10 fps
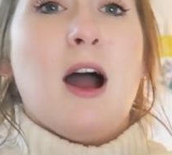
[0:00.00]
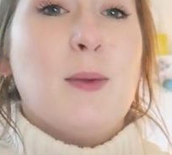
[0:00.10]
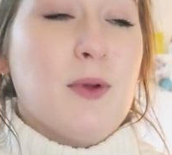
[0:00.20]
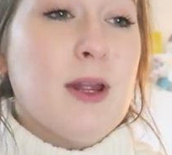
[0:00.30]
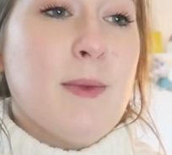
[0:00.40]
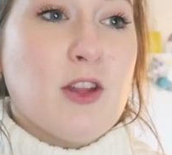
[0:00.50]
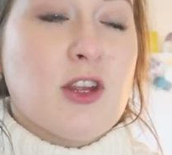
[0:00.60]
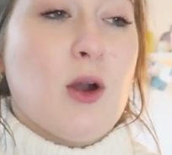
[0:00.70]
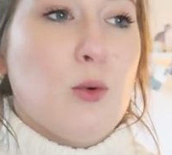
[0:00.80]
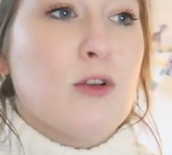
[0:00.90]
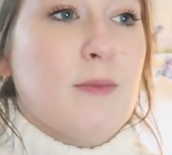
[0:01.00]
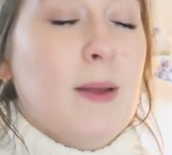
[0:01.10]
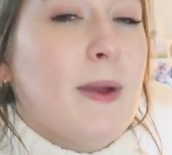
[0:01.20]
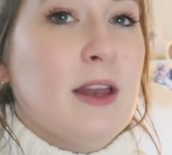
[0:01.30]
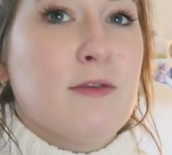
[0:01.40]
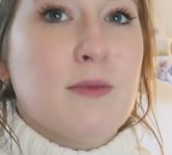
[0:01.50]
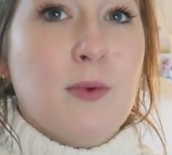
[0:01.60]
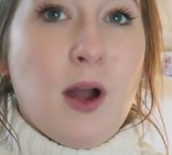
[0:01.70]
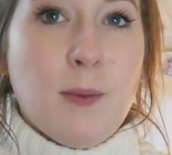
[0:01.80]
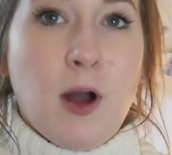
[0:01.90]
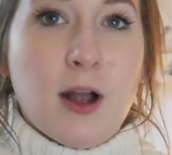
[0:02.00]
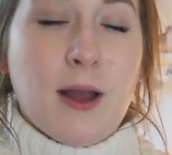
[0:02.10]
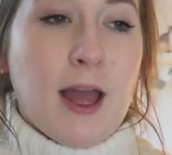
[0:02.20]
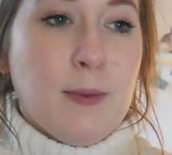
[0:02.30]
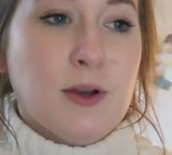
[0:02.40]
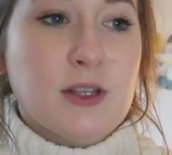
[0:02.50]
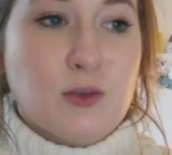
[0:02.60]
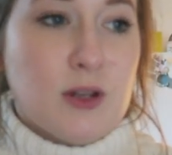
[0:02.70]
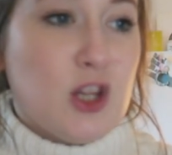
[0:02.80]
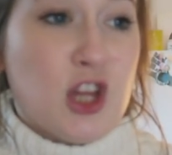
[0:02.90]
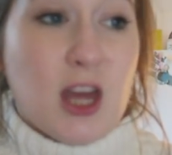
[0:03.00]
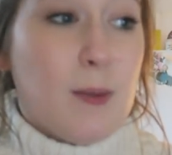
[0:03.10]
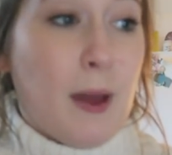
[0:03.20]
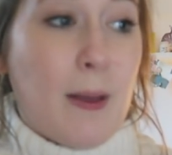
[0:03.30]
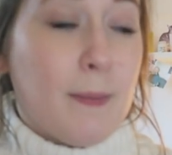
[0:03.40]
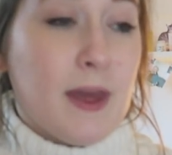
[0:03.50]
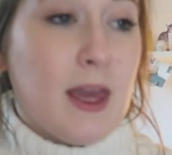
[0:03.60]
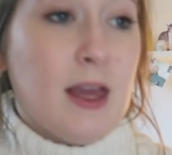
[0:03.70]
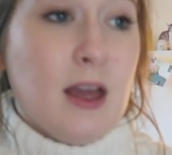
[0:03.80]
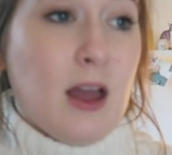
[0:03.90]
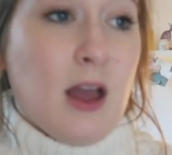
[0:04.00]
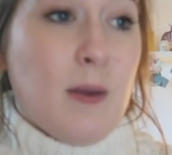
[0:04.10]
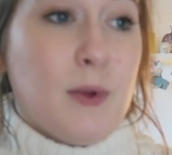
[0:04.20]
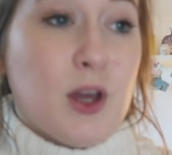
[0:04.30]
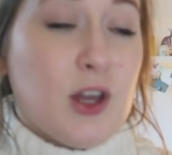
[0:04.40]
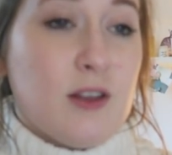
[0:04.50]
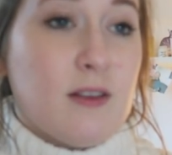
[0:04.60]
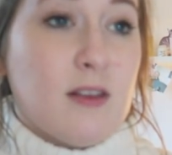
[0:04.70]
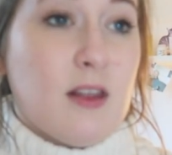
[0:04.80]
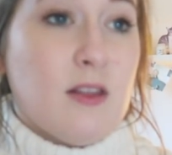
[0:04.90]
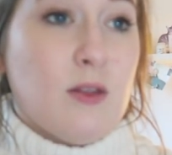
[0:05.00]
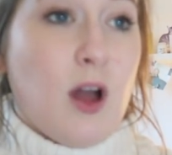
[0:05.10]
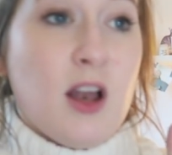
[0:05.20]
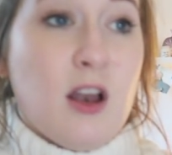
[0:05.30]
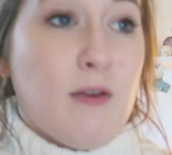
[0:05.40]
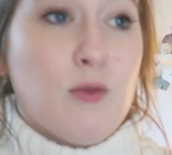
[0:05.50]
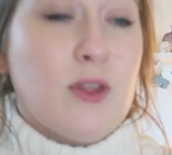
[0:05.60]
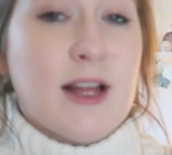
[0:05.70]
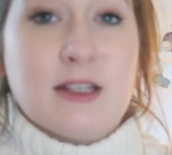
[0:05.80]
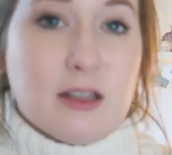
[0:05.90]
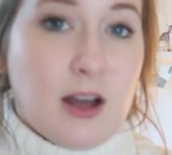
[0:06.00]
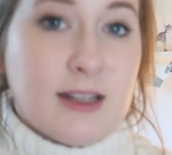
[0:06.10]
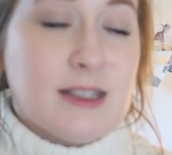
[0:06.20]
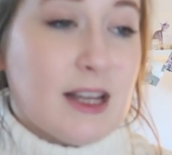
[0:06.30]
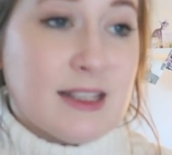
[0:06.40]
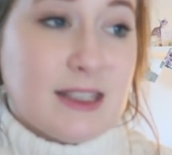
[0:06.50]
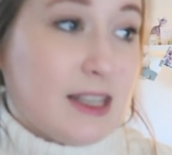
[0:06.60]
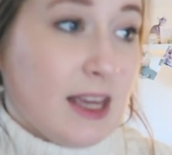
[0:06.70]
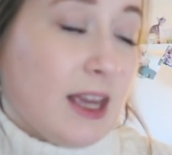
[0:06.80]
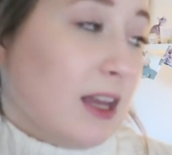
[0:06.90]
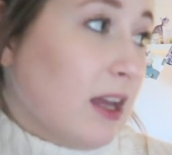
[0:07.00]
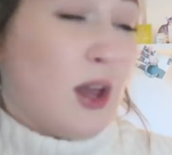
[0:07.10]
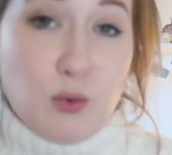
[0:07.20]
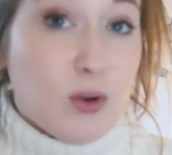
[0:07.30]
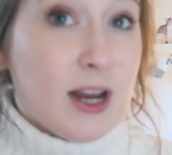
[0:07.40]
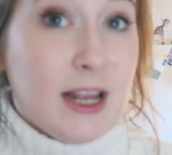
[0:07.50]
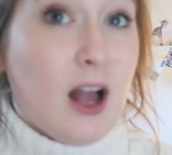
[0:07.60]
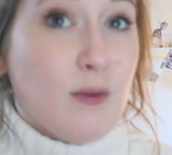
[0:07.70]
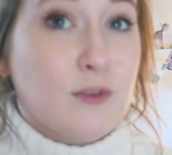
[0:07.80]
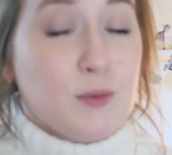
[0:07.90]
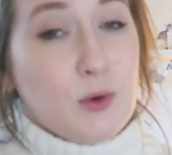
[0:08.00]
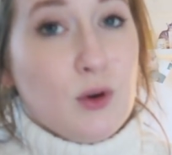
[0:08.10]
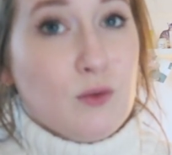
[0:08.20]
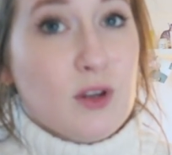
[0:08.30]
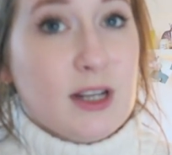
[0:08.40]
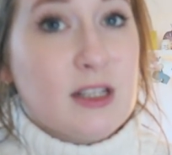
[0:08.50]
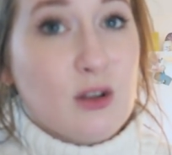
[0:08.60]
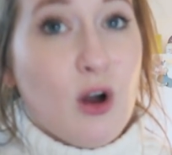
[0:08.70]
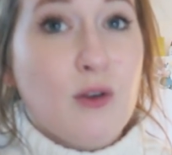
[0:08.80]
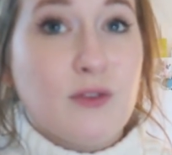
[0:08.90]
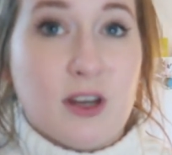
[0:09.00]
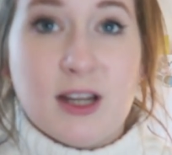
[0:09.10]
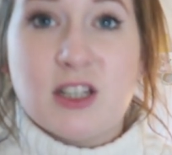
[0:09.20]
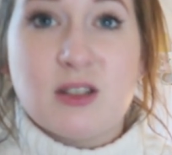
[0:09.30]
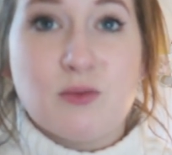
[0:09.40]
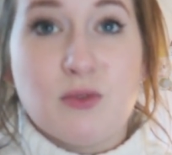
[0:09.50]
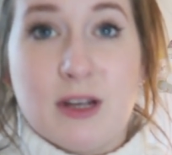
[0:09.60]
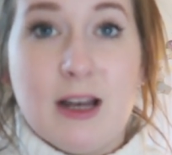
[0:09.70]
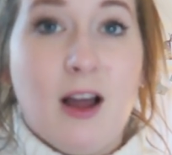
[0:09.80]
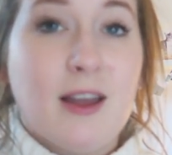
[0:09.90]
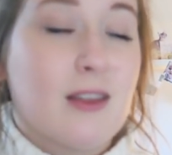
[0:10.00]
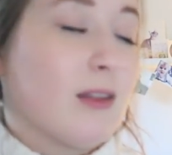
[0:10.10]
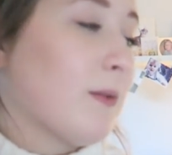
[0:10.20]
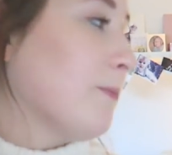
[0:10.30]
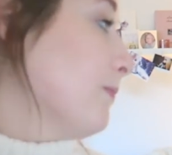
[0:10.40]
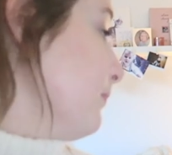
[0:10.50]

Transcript: I pretty much get all of my bedding from Primark A because it's really cheap and B because I love all their designs and see they're really comfortable and really soft and I just really like them.